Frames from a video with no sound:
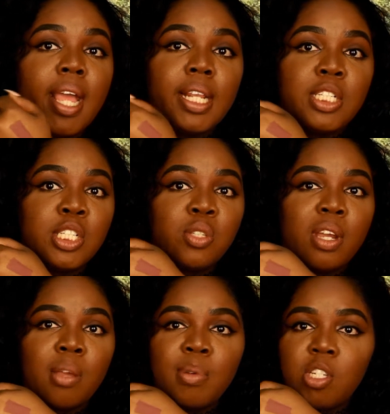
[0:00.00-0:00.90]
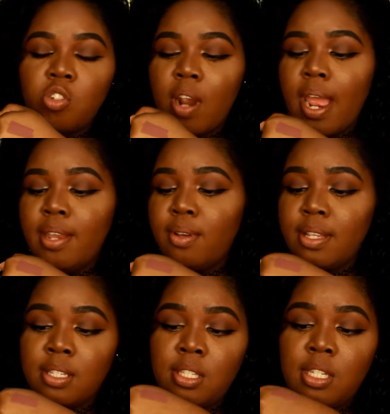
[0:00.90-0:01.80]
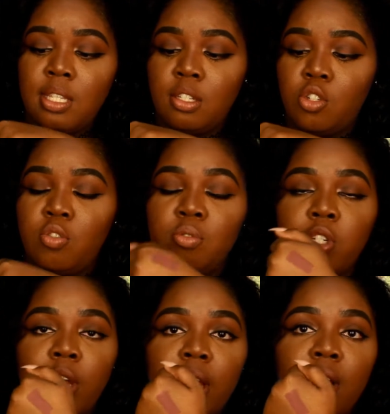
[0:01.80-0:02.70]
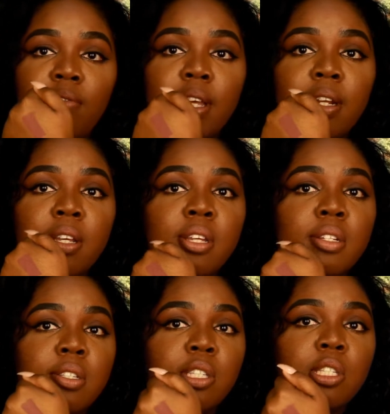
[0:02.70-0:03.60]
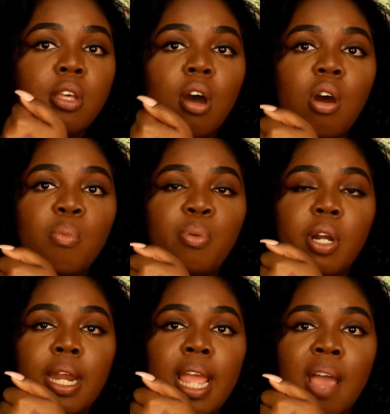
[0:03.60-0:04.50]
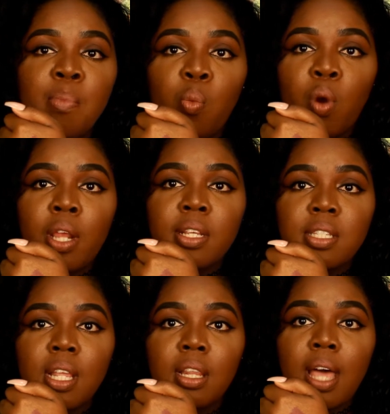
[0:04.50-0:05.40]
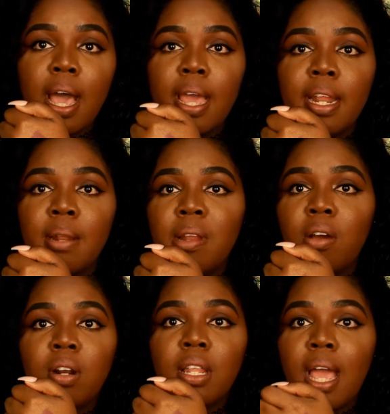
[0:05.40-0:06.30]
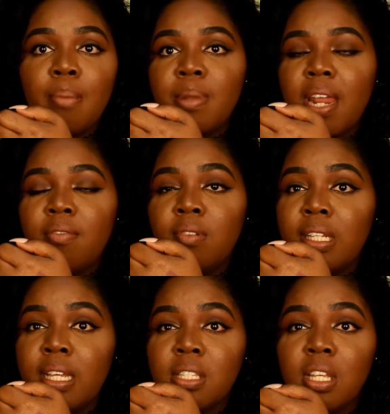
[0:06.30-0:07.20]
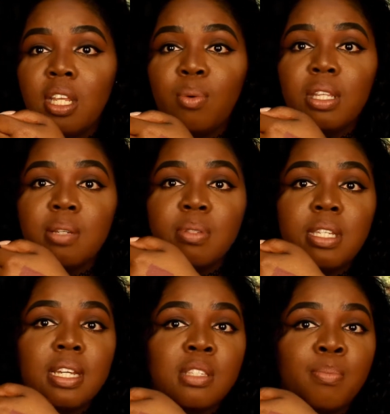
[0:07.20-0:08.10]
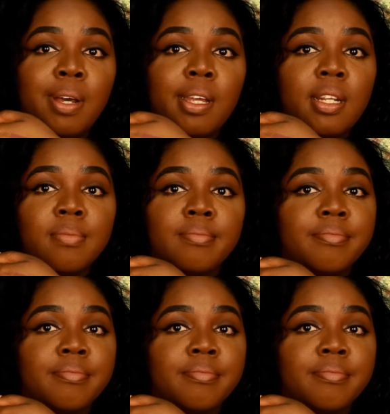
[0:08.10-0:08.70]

just so it can be dry and you guys can see the true shade of it so pretty I've been wearing this a lot and I'm not gonna lie I'm not even really into liquid lipsticks but